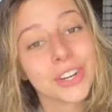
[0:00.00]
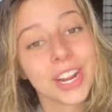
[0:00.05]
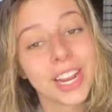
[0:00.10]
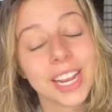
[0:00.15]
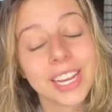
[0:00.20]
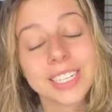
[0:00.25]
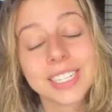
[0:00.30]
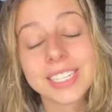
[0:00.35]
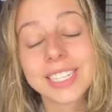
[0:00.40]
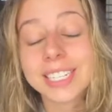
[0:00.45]

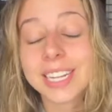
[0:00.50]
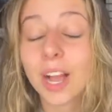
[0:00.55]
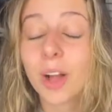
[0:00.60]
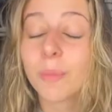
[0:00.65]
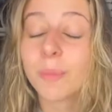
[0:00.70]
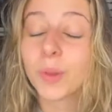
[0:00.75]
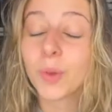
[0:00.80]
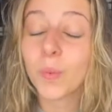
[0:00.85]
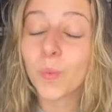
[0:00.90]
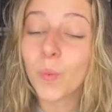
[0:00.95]
hand and tell
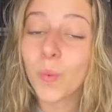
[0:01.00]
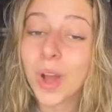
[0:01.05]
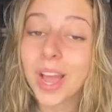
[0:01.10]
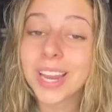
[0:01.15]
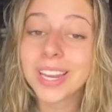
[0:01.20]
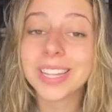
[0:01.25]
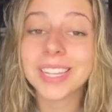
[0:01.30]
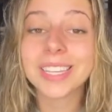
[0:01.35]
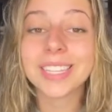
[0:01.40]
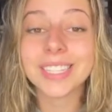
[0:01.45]
me
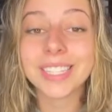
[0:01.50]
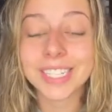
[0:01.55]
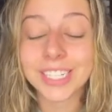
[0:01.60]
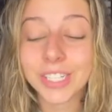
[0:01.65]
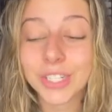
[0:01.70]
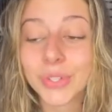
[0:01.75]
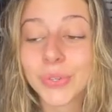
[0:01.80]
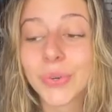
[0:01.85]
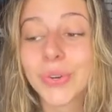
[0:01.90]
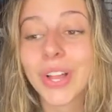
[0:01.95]
what the
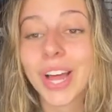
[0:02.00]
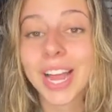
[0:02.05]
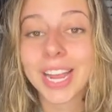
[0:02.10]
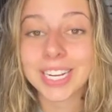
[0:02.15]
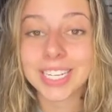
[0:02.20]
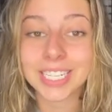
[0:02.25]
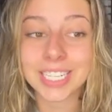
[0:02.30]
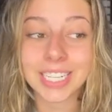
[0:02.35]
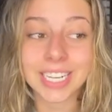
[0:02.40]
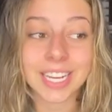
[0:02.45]
central
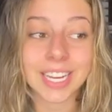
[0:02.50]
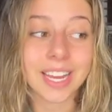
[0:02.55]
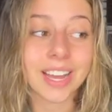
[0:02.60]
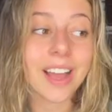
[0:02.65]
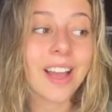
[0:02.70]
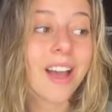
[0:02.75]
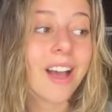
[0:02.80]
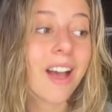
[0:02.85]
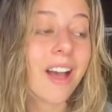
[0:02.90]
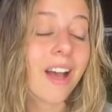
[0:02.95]
idea
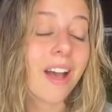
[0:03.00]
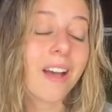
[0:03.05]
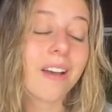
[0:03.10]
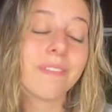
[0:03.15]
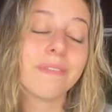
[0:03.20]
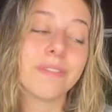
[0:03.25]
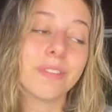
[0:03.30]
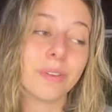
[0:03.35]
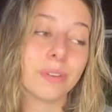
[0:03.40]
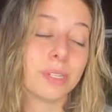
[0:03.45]

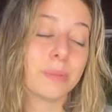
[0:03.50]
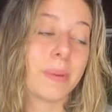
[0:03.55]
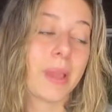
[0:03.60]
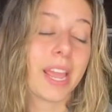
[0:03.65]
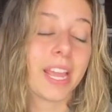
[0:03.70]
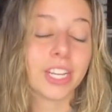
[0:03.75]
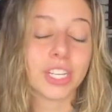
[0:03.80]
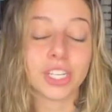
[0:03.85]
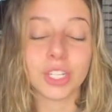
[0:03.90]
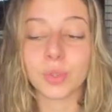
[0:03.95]
of those
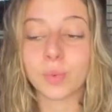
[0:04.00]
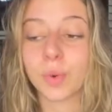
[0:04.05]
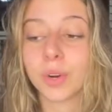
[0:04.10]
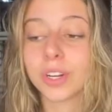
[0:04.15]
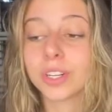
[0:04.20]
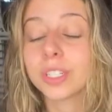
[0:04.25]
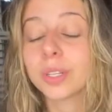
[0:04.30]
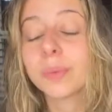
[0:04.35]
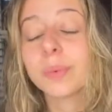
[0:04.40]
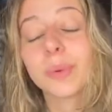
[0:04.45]
pages were?
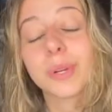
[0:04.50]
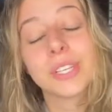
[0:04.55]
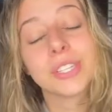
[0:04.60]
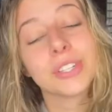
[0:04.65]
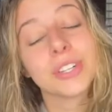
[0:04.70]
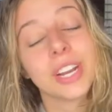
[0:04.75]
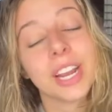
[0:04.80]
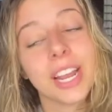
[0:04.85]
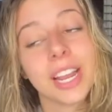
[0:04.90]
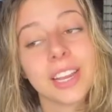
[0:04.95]
Someone raise
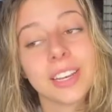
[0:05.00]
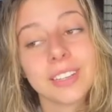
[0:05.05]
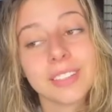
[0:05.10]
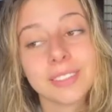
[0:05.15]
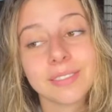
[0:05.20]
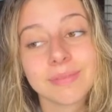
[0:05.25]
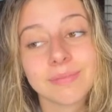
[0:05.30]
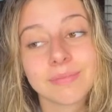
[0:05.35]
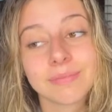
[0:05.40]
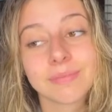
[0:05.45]
their hand.
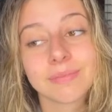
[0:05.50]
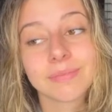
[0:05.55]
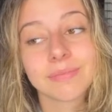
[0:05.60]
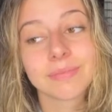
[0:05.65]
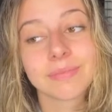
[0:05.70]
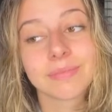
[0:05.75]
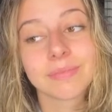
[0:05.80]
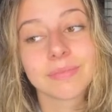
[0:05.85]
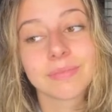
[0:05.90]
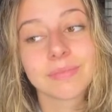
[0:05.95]

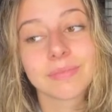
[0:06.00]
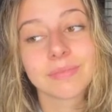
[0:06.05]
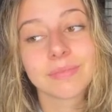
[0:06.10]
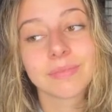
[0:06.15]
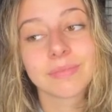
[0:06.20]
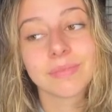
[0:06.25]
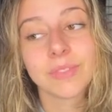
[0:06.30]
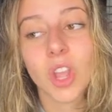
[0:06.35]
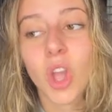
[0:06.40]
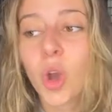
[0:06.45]

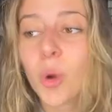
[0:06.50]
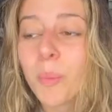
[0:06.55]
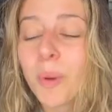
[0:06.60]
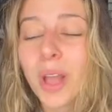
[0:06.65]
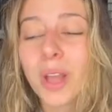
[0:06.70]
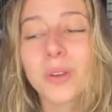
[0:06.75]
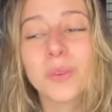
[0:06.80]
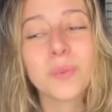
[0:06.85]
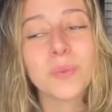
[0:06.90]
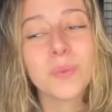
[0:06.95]
Oh,
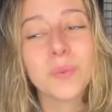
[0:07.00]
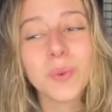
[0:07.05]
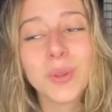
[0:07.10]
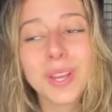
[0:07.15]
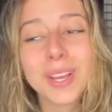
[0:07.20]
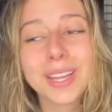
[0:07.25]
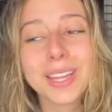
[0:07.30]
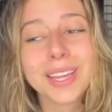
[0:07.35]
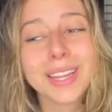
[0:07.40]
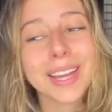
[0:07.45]
I'd
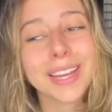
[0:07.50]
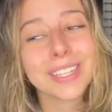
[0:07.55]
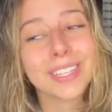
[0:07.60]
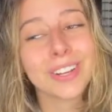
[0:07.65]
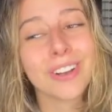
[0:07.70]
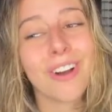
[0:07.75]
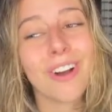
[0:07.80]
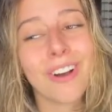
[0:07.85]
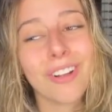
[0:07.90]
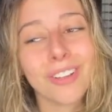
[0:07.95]
really like to
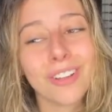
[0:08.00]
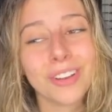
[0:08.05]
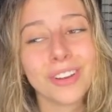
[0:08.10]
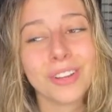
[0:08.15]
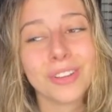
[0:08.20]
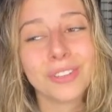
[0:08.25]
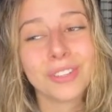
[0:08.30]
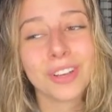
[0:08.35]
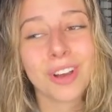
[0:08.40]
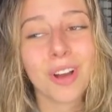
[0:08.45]
call on
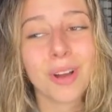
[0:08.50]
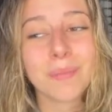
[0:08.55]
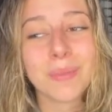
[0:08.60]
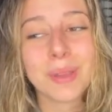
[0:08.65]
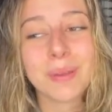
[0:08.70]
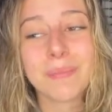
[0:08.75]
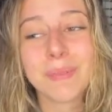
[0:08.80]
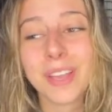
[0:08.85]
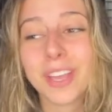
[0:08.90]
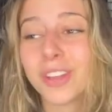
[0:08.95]
you,
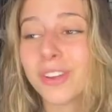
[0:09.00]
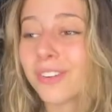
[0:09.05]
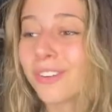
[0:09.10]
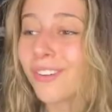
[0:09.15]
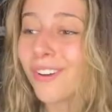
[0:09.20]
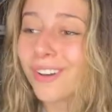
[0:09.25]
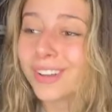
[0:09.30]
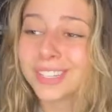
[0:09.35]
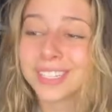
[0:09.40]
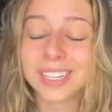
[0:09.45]
Tommy, but you're
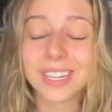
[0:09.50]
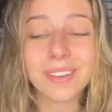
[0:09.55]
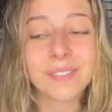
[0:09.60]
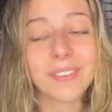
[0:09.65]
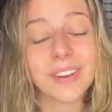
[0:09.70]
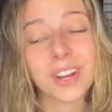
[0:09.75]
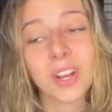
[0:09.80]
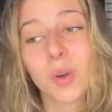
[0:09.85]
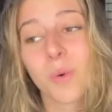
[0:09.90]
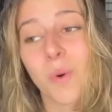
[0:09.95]
not sitting
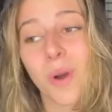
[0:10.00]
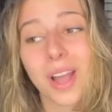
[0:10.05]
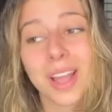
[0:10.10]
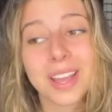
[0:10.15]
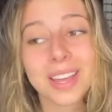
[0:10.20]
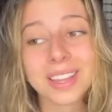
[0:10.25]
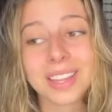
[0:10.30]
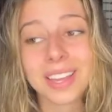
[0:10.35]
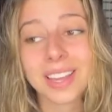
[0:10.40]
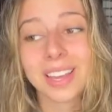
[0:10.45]
very
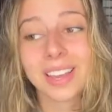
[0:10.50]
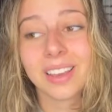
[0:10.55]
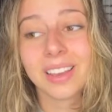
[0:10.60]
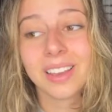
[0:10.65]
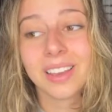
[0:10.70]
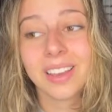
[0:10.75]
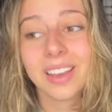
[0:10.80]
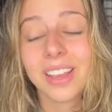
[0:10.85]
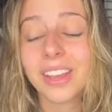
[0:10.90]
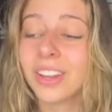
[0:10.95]
quietly.
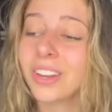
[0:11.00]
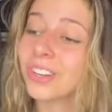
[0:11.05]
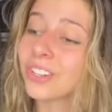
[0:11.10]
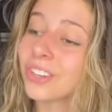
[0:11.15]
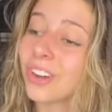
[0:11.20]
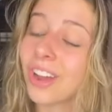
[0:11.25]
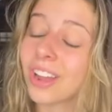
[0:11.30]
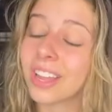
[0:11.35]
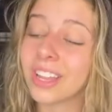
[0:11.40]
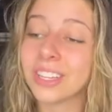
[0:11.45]
You're
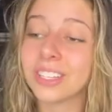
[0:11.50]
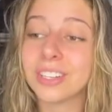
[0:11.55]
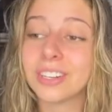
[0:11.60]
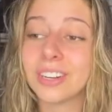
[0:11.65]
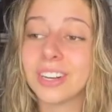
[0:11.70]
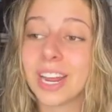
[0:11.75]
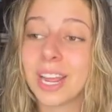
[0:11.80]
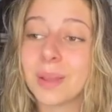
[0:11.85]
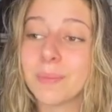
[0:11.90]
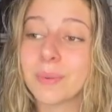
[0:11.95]
talking to your
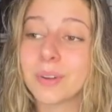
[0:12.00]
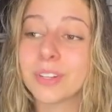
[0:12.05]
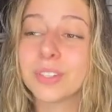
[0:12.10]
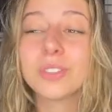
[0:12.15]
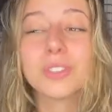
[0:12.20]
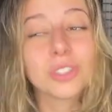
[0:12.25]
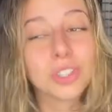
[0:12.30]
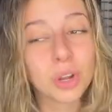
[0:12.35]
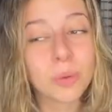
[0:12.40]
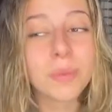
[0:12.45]
neighbor, so
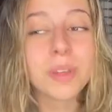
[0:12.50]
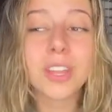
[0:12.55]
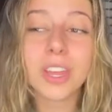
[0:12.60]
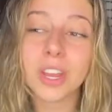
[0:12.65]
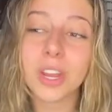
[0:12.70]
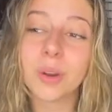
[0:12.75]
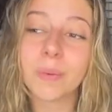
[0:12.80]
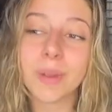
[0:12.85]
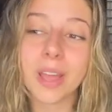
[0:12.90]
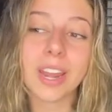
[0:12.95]
show me that
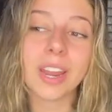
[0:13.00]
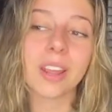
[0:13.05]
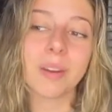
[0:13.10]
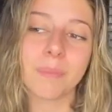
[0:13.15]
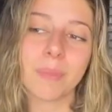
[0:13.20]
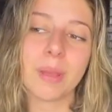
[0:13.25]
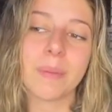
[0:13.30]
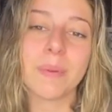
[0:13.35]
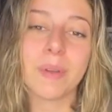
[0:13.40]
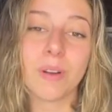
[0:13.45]
you're ready.
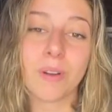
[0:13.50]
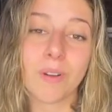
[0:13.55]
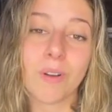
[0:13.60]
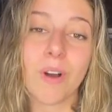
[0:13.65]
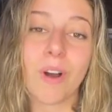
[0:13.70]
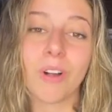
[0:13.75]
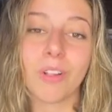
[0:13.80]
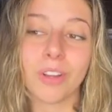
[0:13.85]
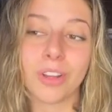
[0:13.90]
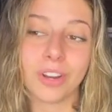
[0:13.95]
Maybe I'll
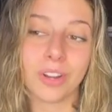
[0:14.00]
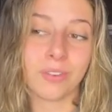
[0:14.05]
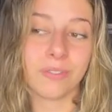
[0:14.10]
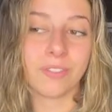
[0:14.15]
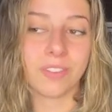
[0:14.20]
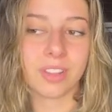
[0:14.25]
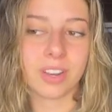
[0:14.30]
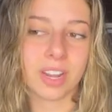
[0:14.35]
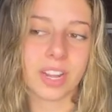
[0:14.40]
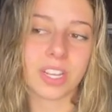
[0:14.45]
call on you
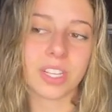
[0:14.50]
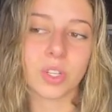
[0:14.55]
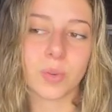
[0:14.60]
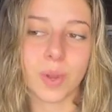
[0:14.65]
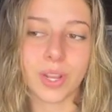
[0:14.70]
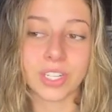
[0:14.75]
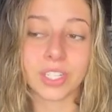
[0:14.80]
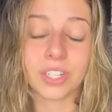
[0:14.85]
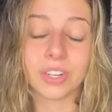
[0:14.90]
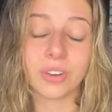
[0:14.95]
for the next
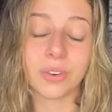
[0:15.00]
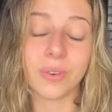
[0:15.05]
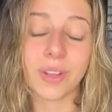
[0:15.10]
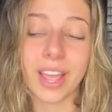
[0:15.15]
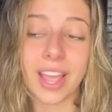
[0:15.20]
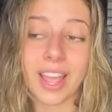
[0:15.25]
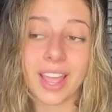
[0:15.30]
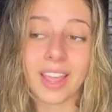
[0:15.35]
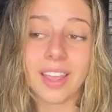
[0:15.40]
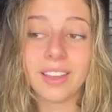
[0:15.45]
question,
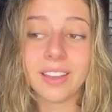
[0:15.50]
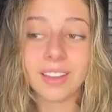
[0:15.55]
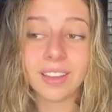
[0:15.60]
okay?